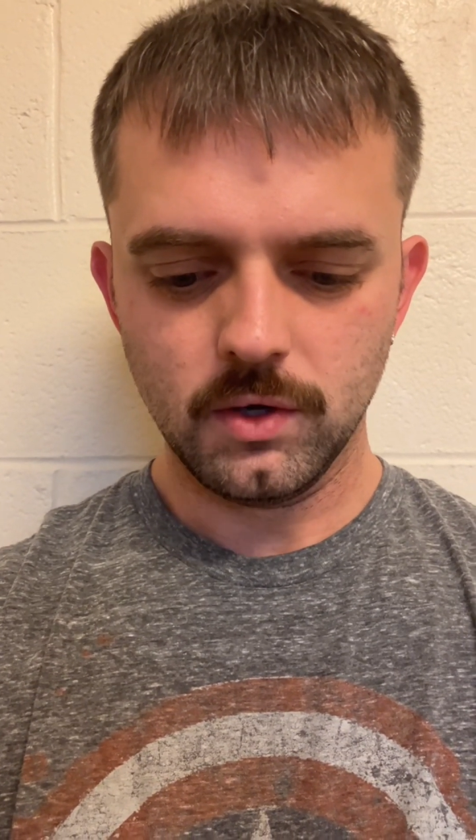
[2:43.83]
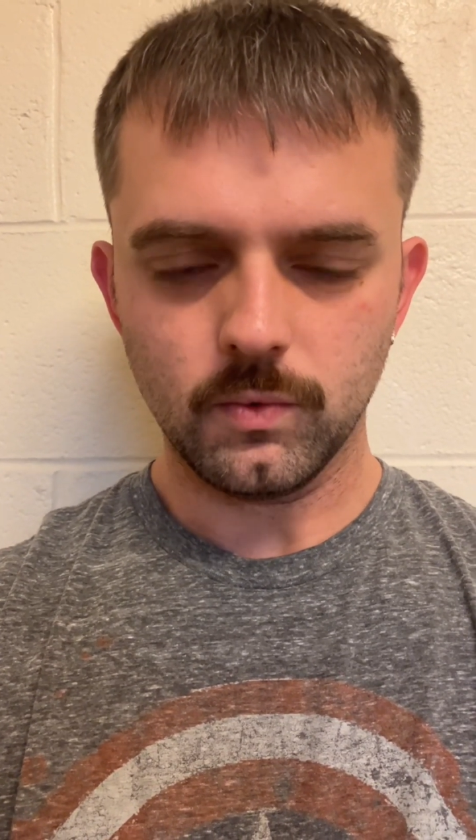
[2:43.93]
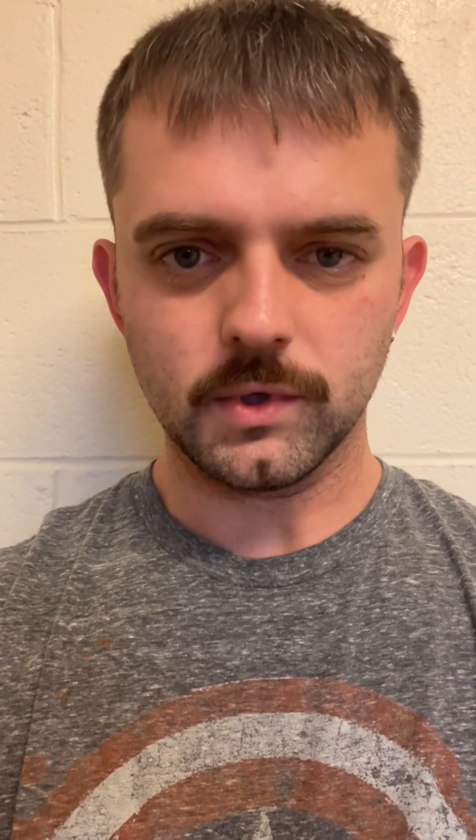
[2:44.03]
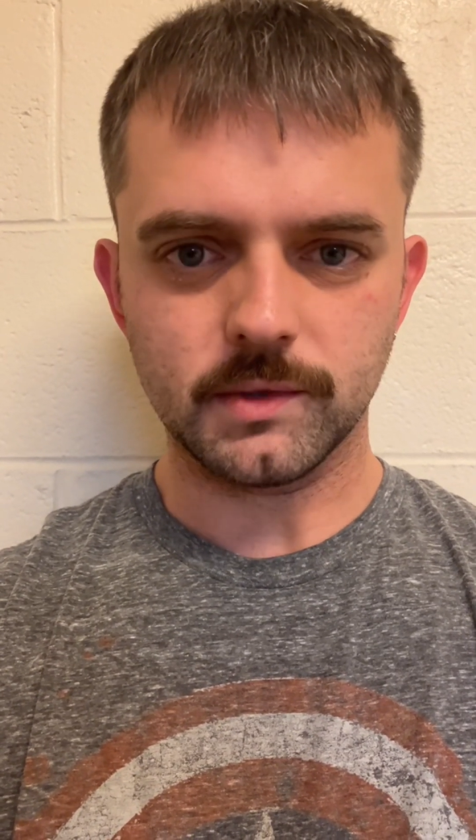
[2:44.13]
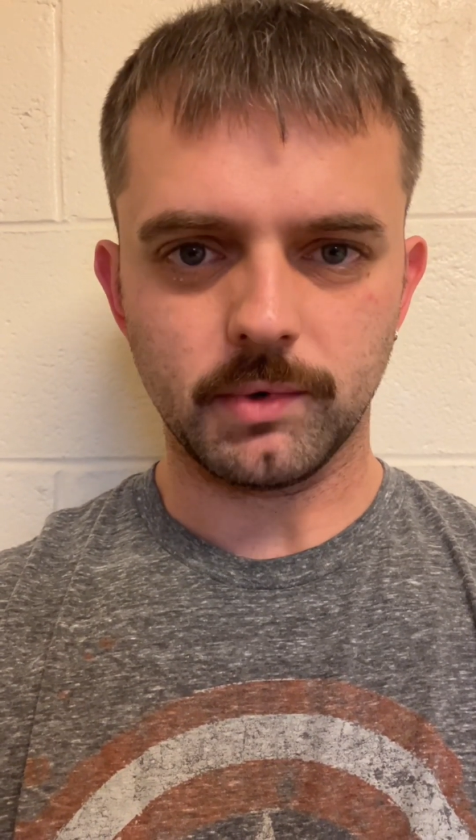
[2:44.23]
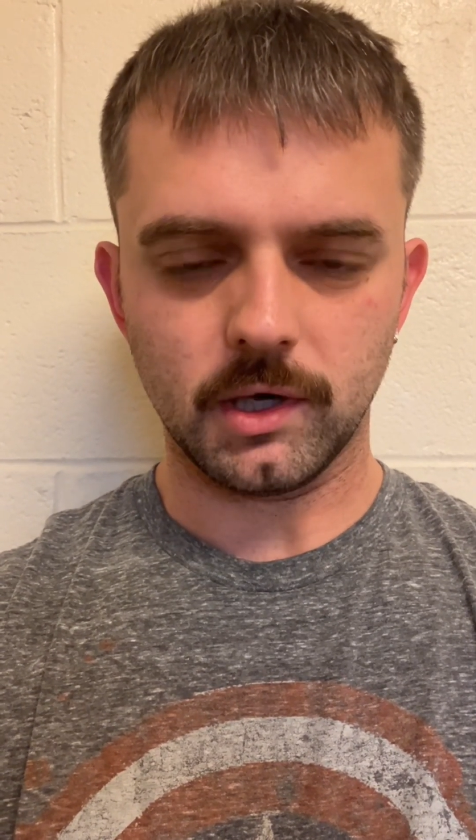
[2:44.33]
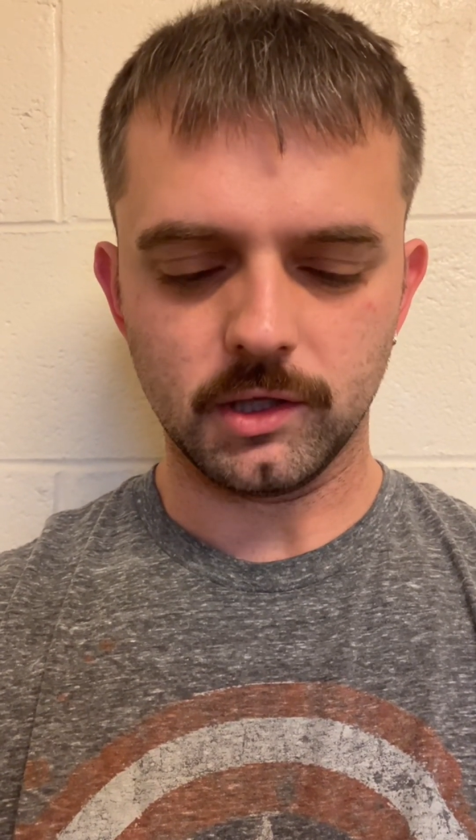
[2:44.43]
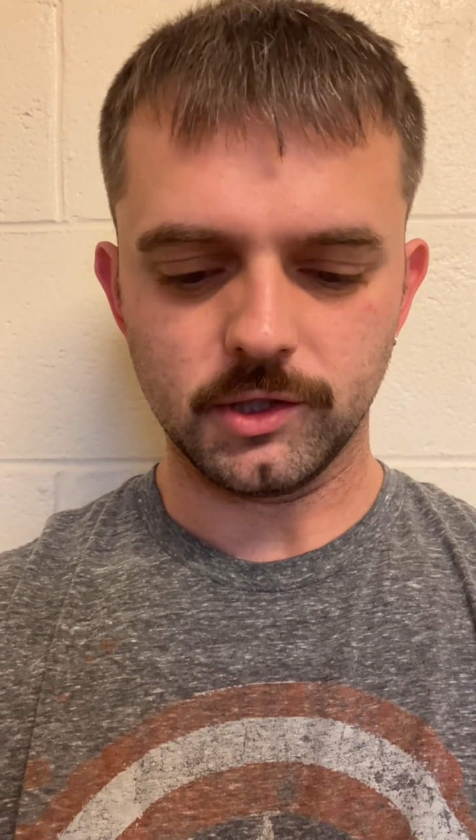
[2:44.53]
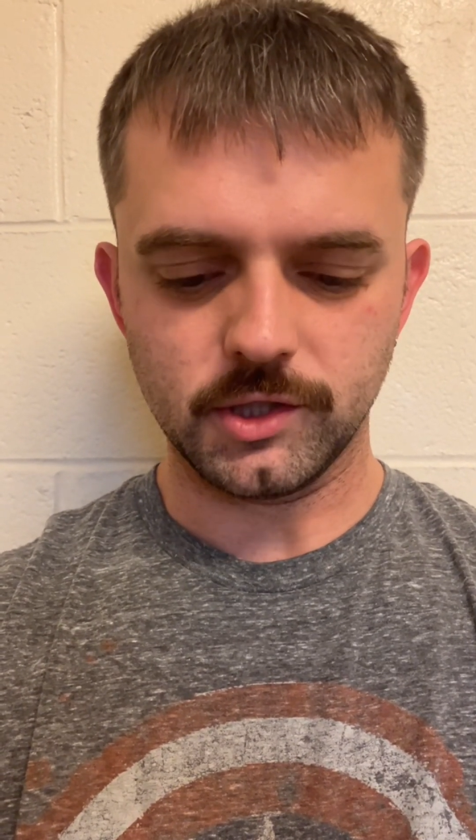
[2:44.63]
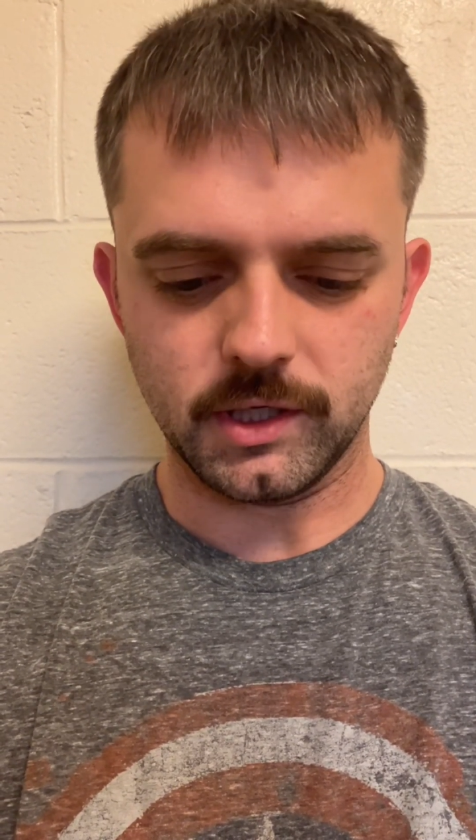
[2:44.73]
was
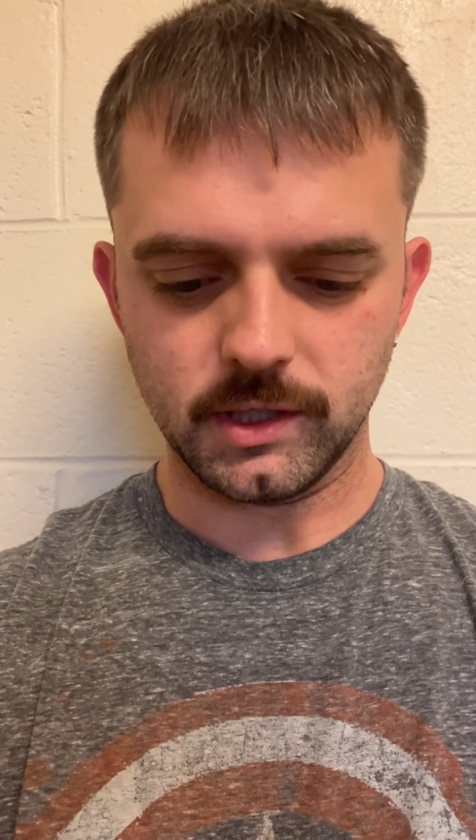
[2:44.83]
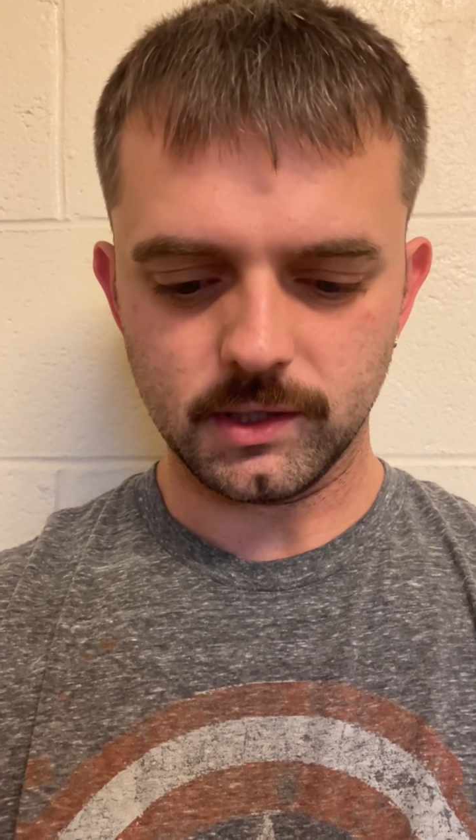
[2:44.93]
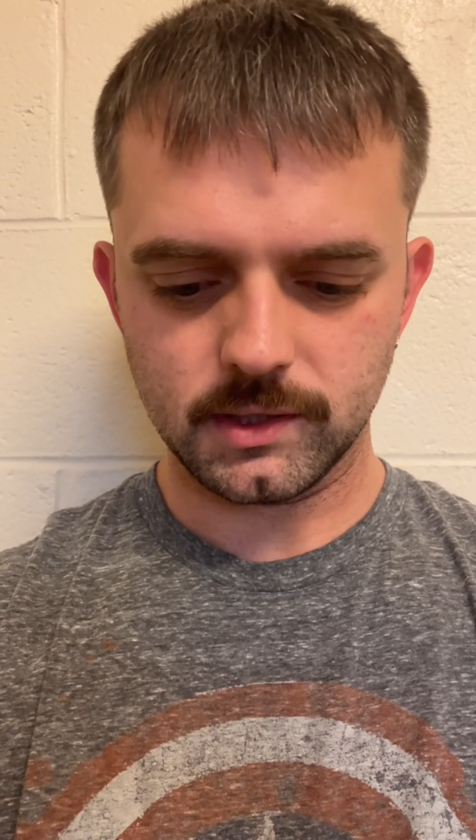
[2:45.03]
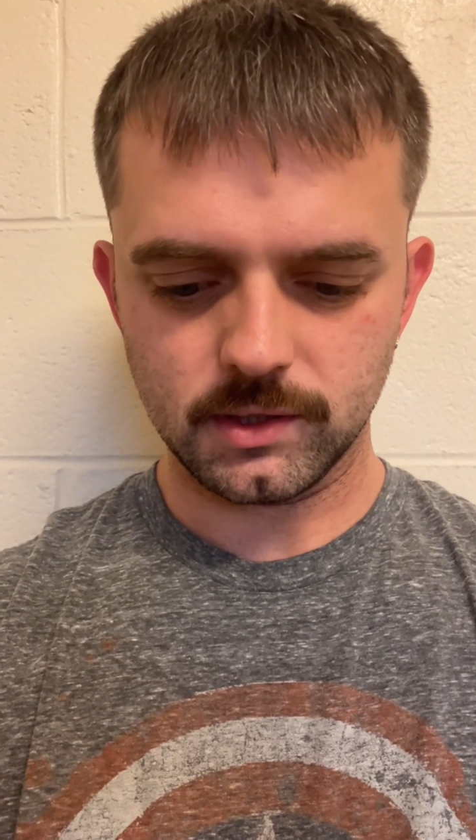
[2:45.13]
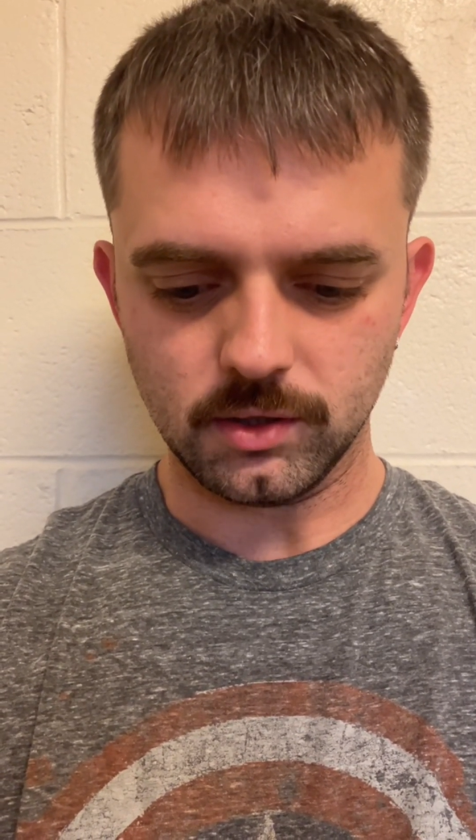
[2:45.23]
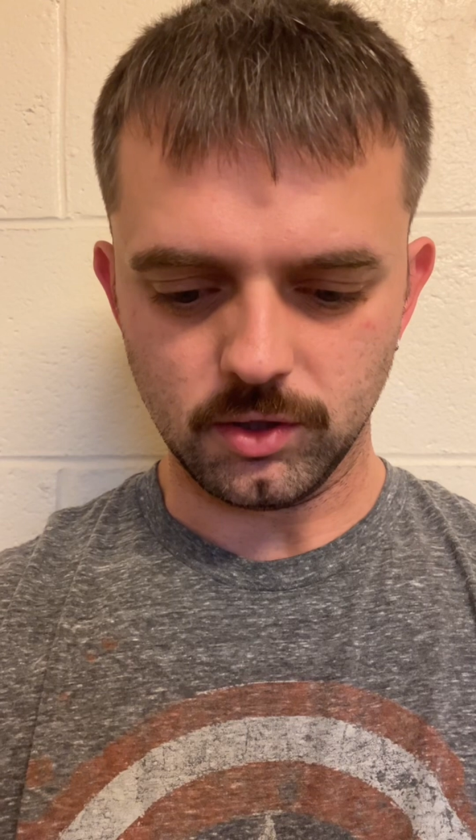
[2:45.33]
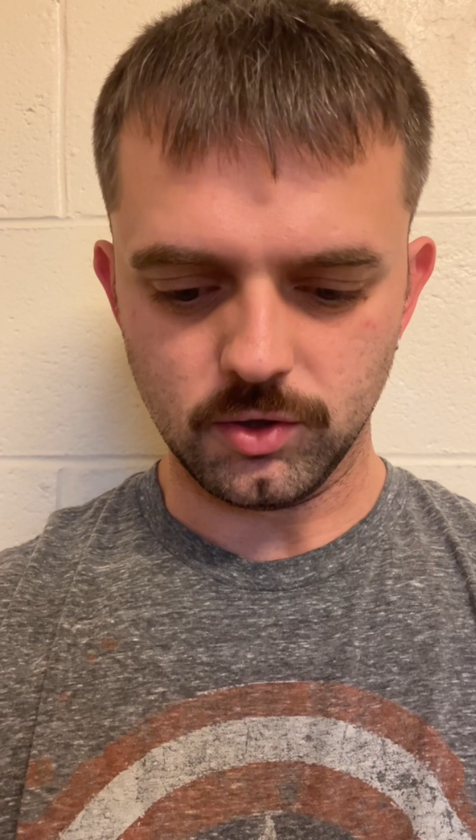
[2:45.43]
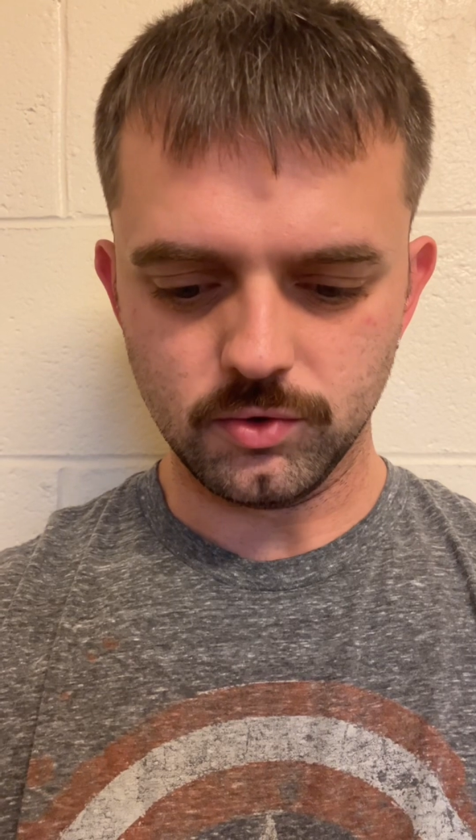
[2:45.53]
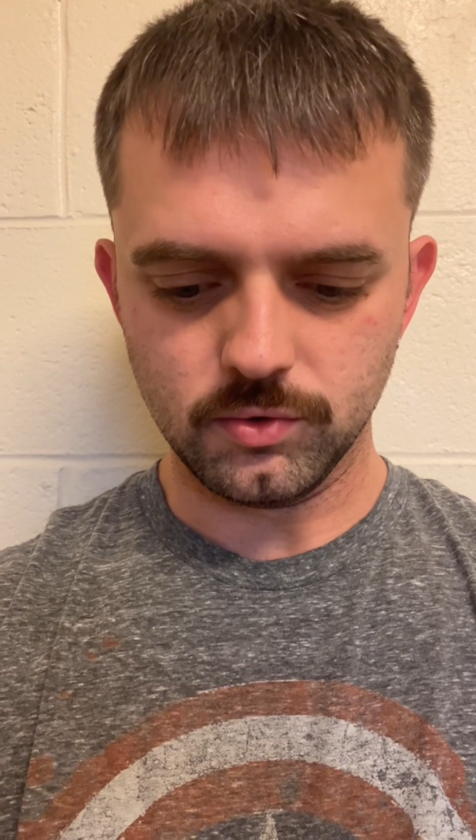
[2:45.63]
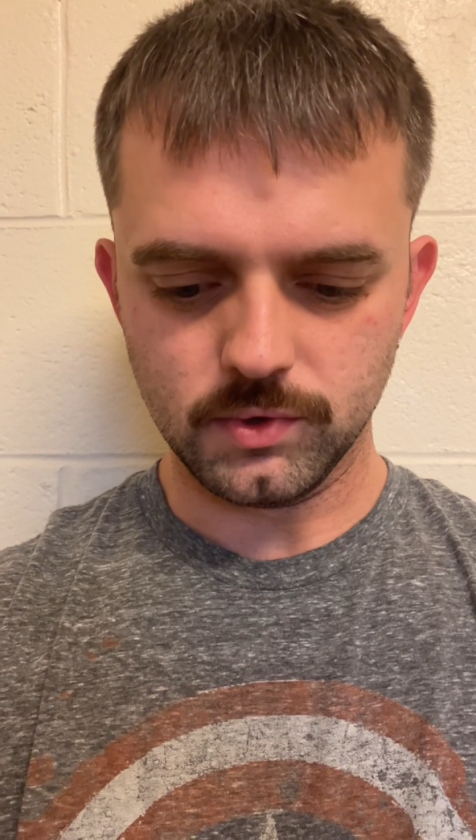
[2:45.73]
apologetics
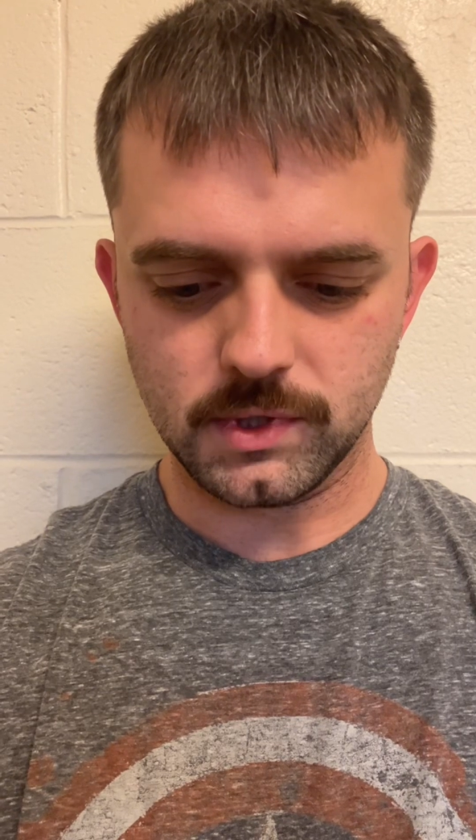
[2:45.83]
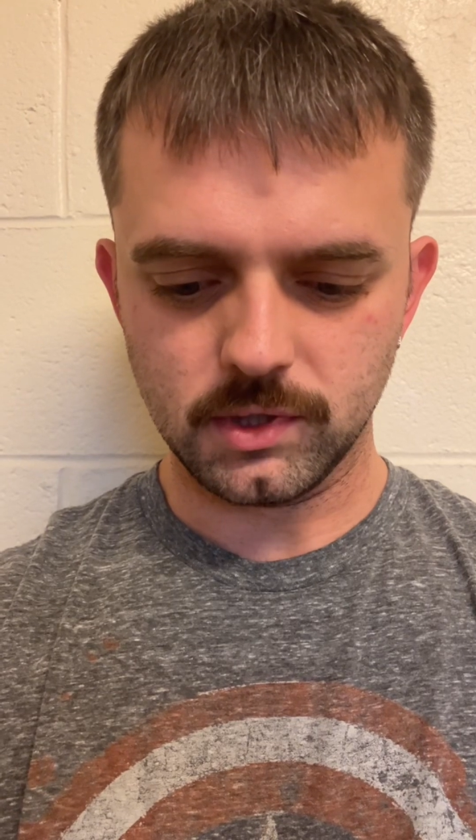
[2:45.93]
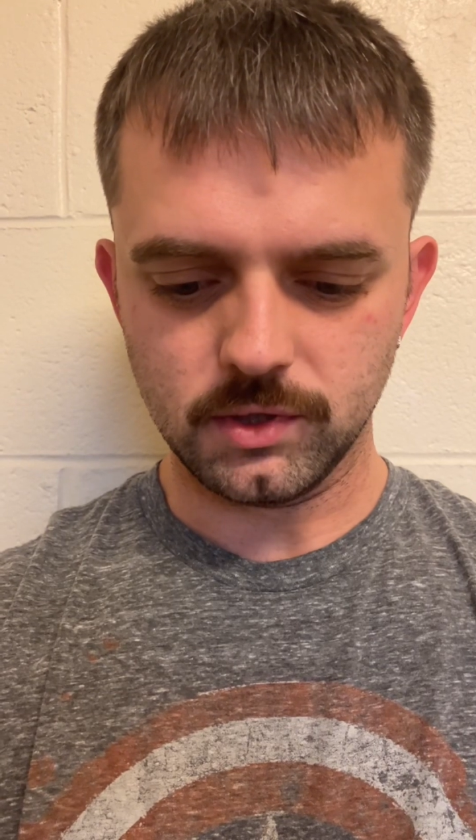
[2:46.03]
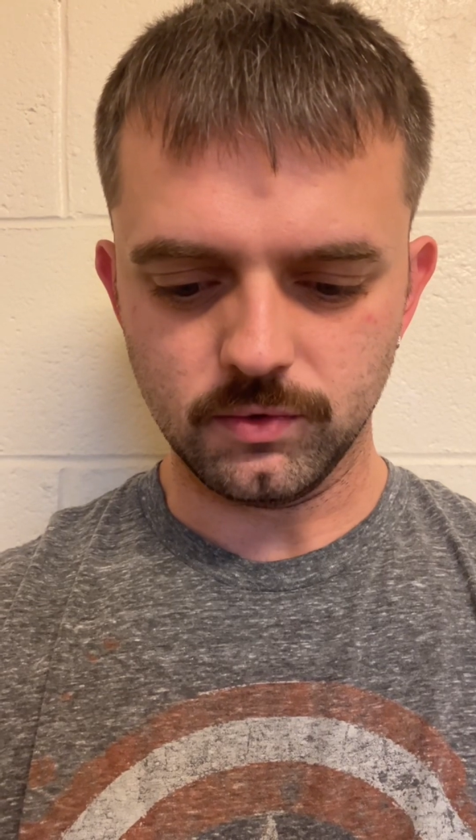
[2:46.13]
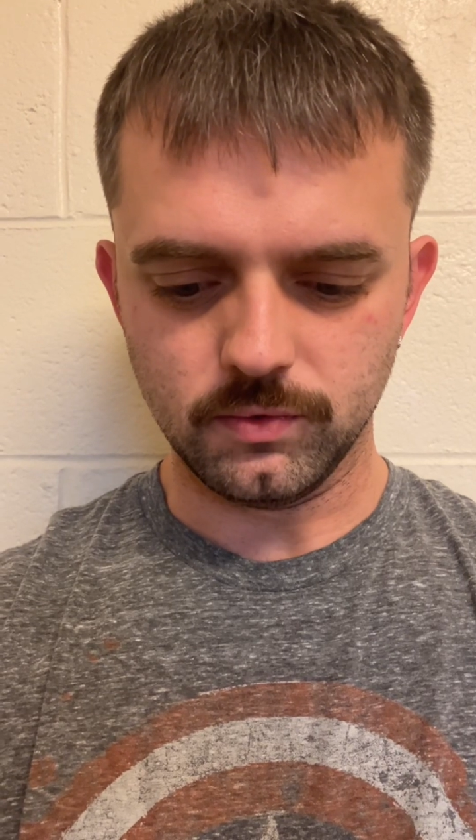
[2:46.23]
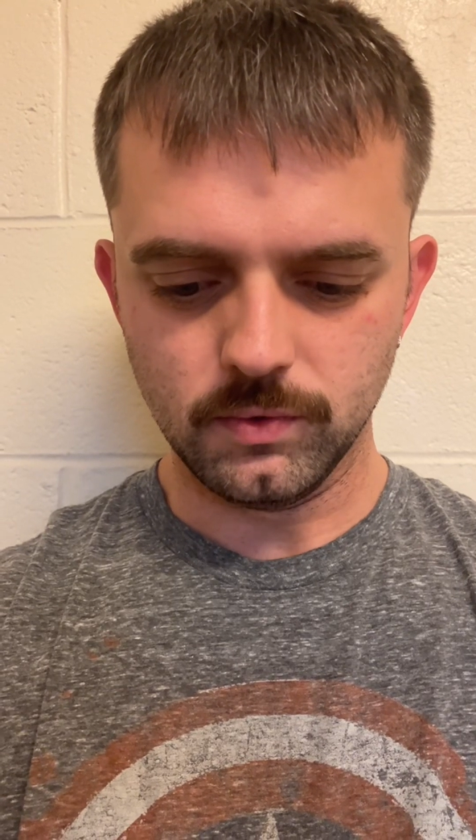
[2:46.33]
used to